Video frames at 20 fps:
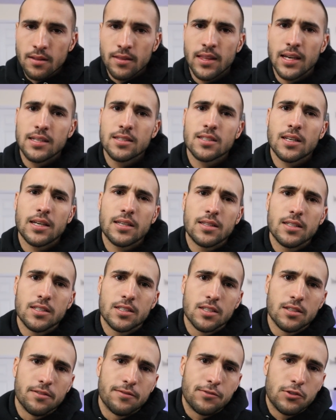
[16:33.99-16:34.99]
things like
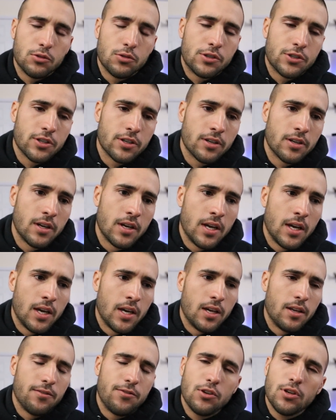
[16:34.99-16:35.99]
this in the future.
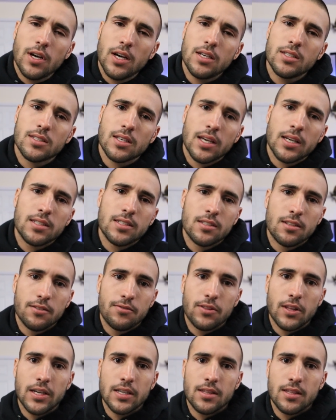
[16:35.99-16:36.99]
If you guys like
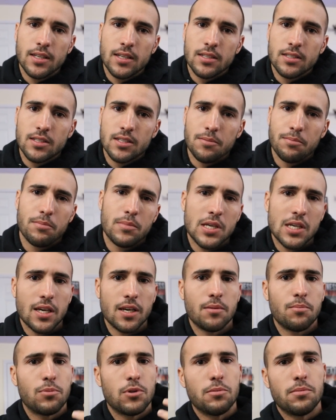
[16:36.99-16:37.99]
stuff like this and me
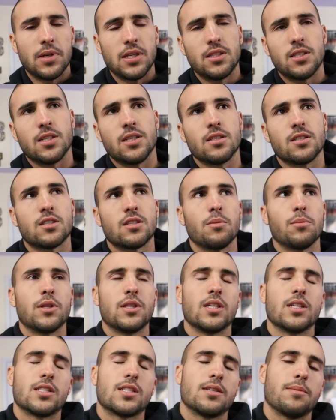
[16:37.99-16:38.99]
implementing some of
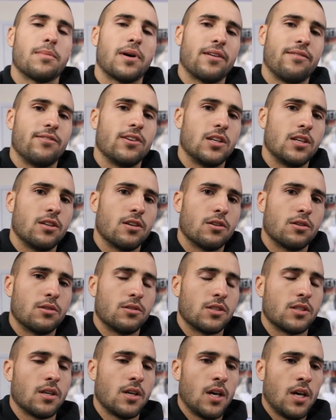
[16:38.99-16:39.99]
this in my
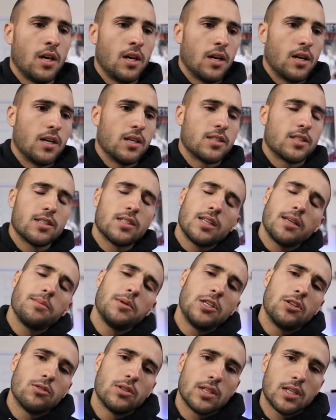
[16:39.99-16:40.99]
videos, just let
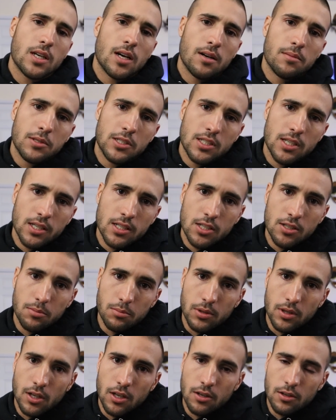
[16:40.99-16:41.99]
me know in the comment section
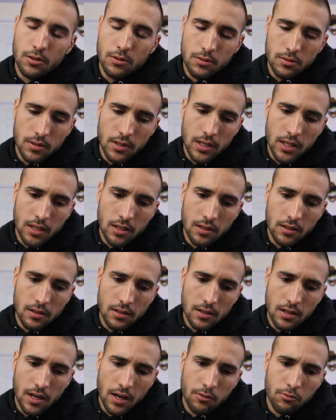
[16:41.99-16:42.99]
below.
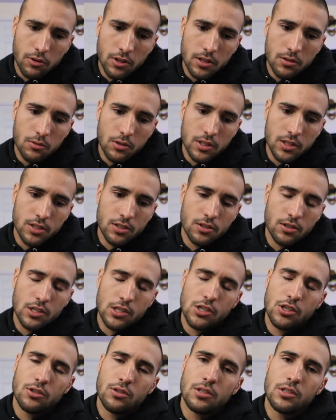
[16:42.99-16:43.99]
And I really want to
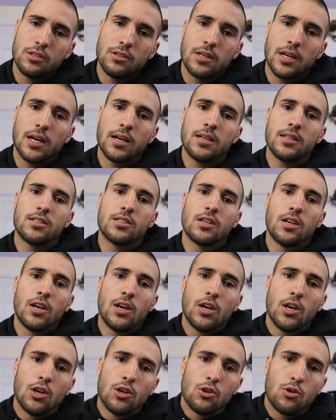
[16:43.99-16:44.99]
start showing you guys
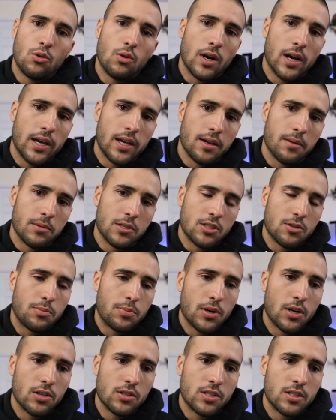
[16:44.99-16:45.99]
who I am as a
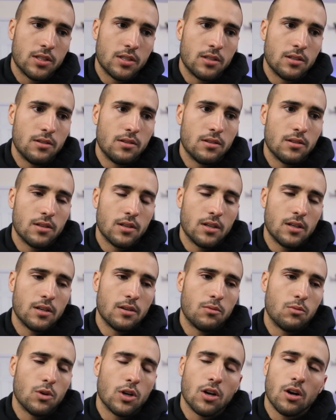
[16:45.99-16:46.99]
person,
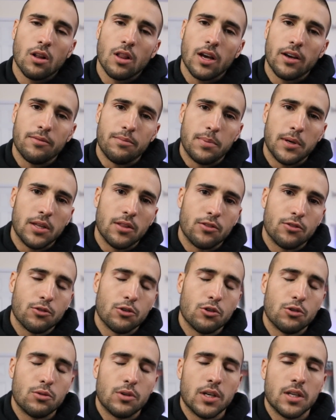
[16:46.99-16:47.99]
what all I've been
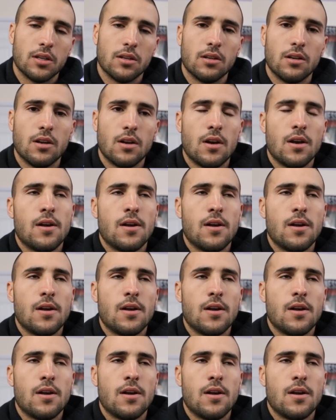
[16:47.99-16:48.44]
through, and